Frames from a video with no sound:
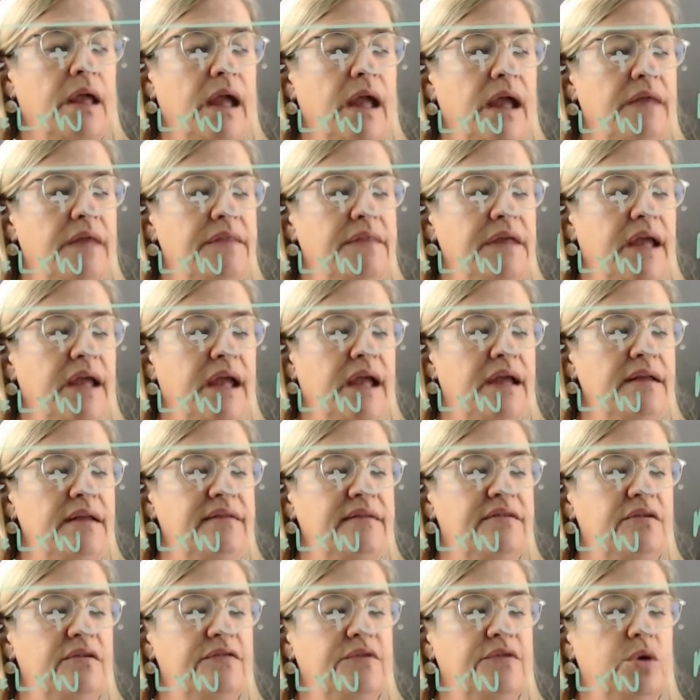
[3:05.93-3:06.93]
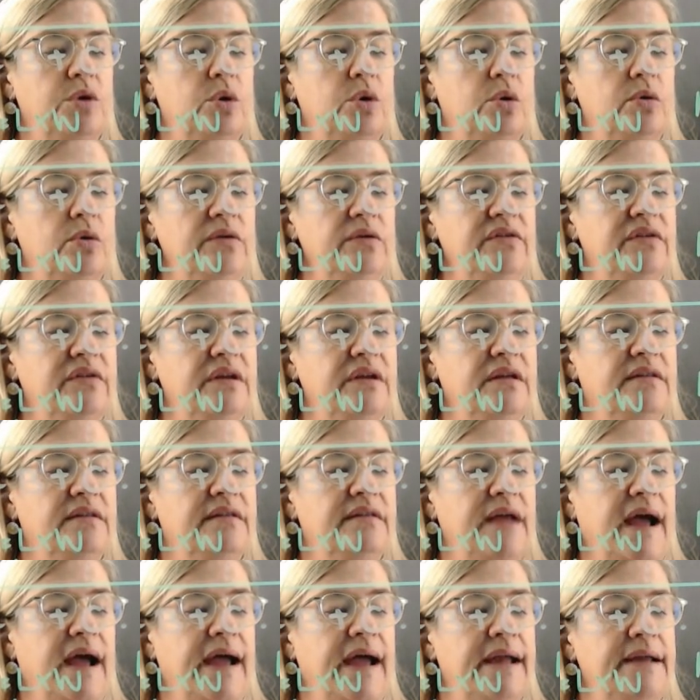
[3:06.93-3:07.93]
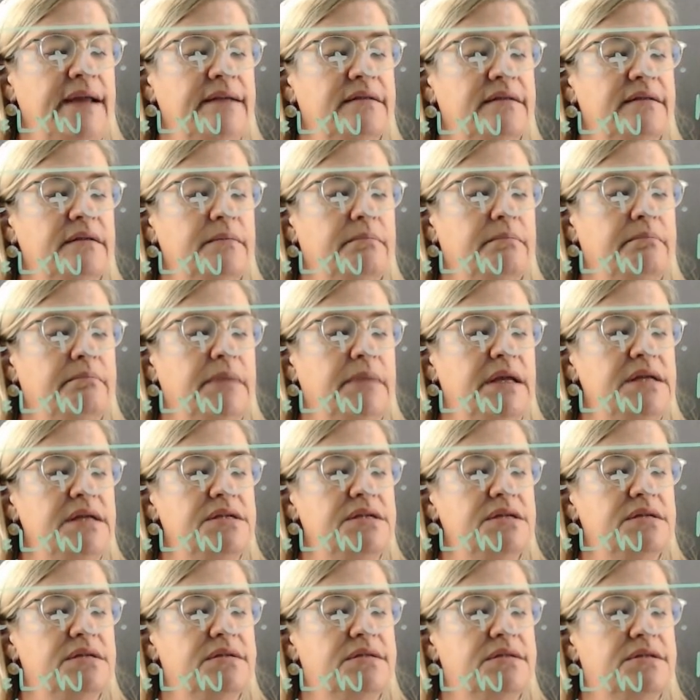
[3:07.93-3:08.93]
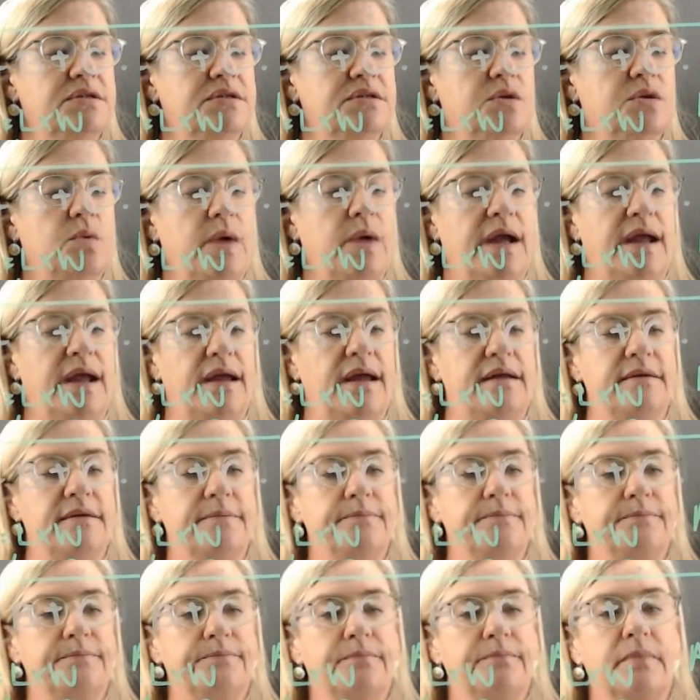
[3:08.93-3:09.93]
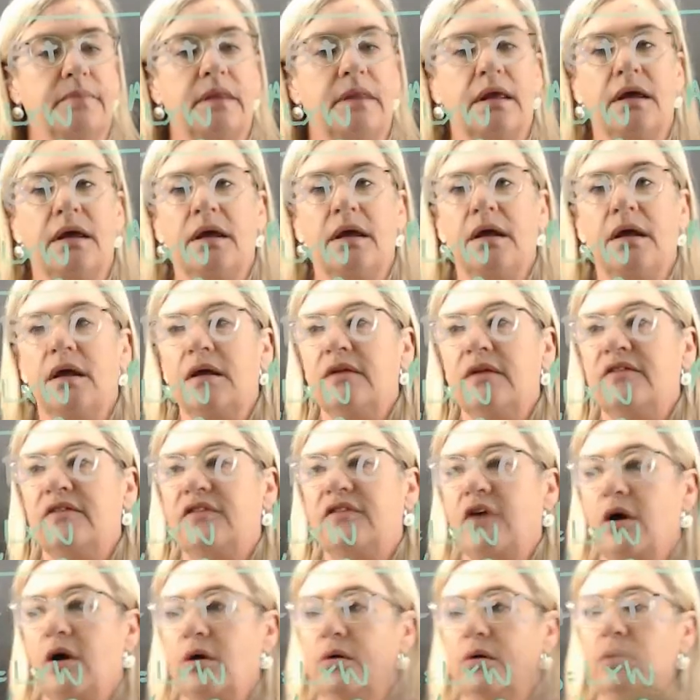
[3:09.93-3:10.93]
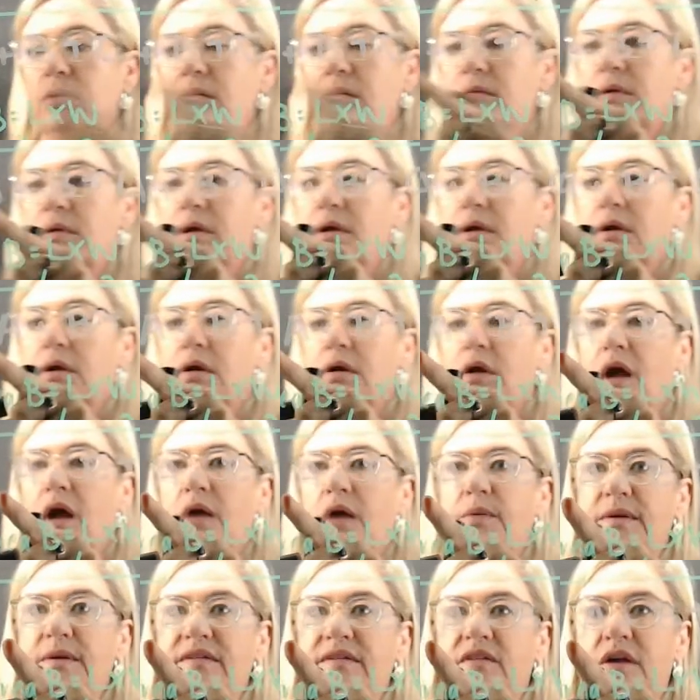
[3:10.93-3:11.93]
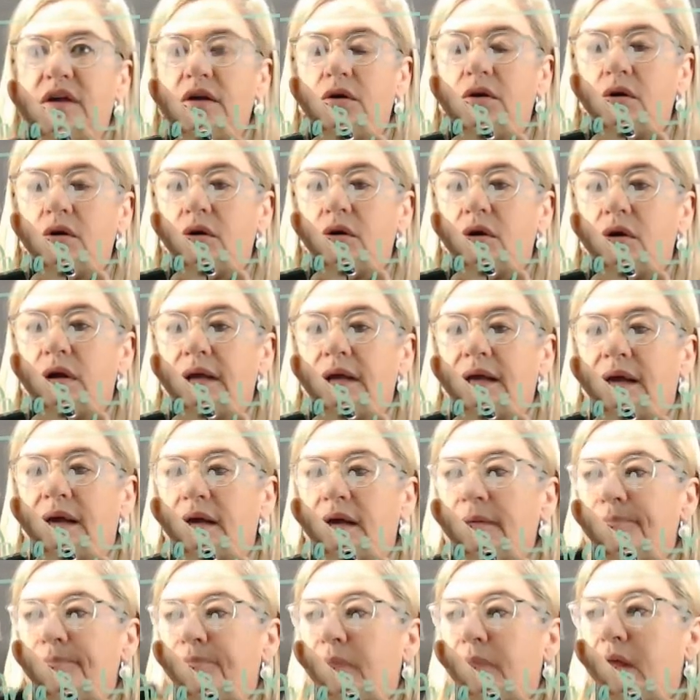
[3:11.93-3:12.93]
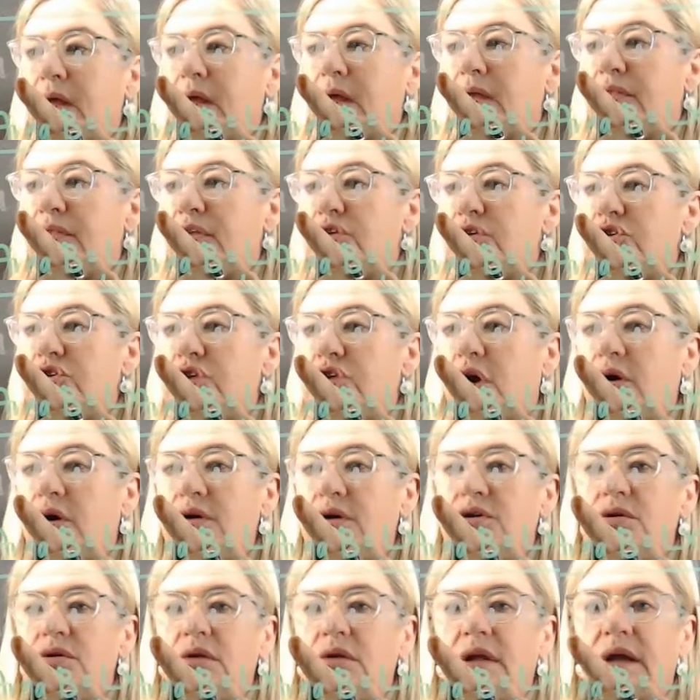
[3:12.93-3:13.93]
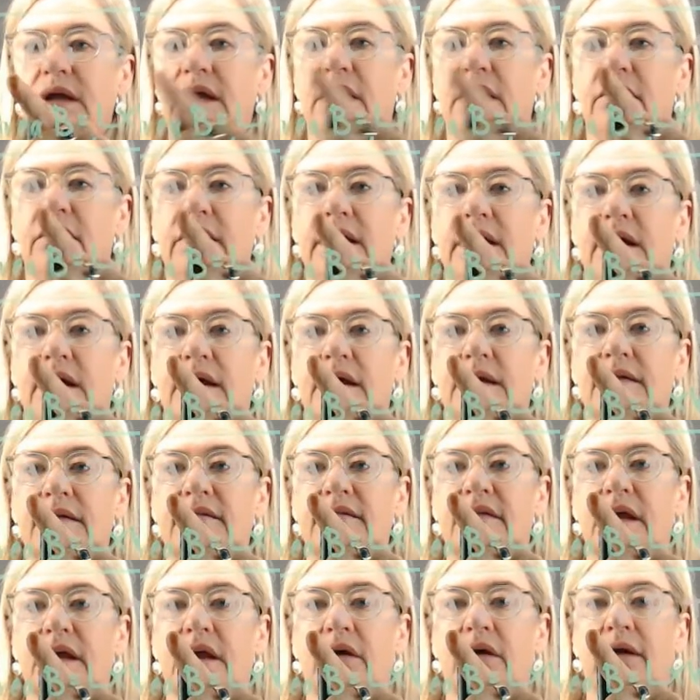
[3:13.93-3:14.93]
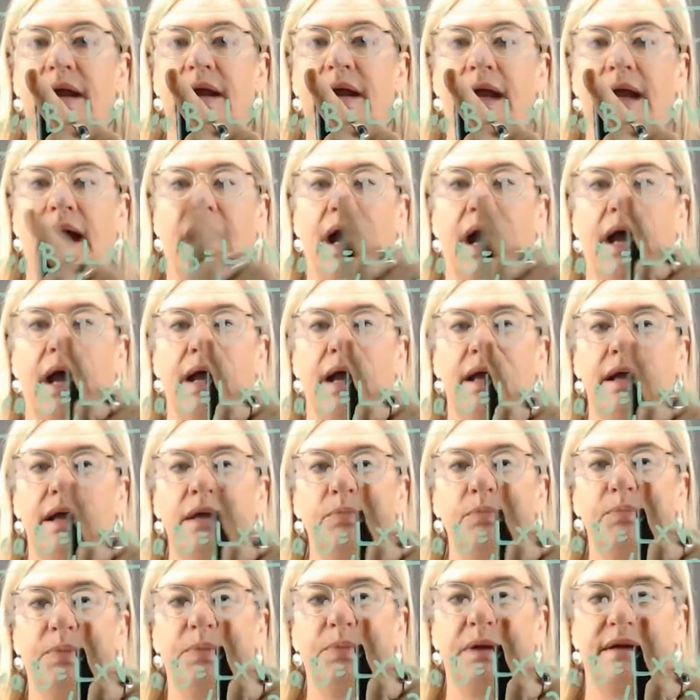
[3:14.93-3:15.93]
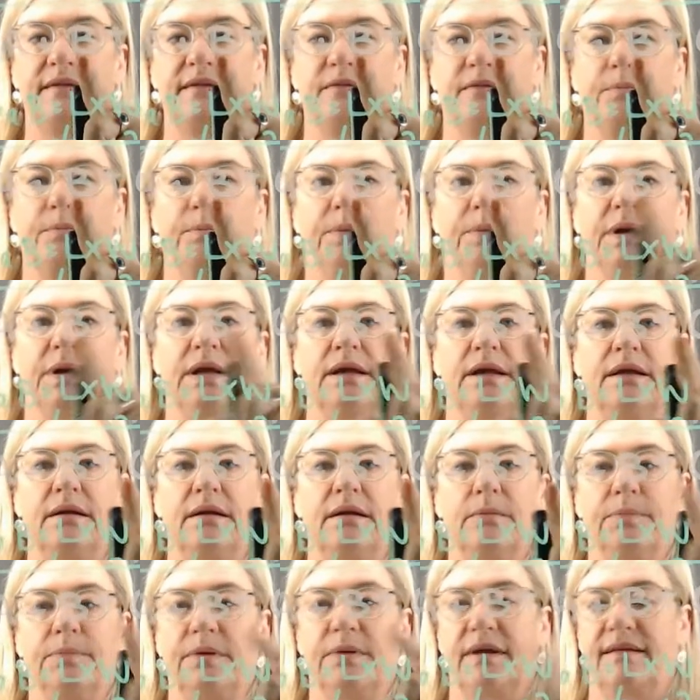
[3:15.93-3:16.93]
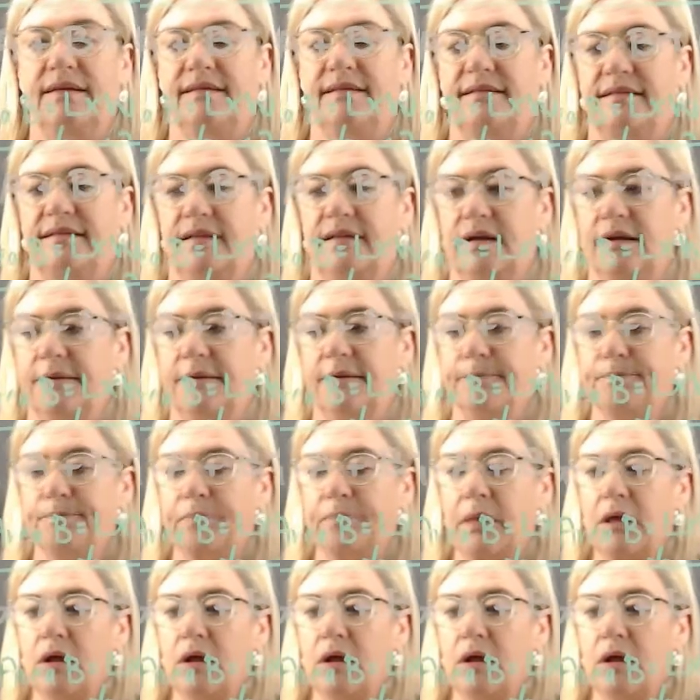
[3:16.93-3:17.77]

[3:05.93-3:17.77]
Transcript: And the answer, of course, is 8 meters squared. So, like we said earlier, the total area is area A plus B plus C.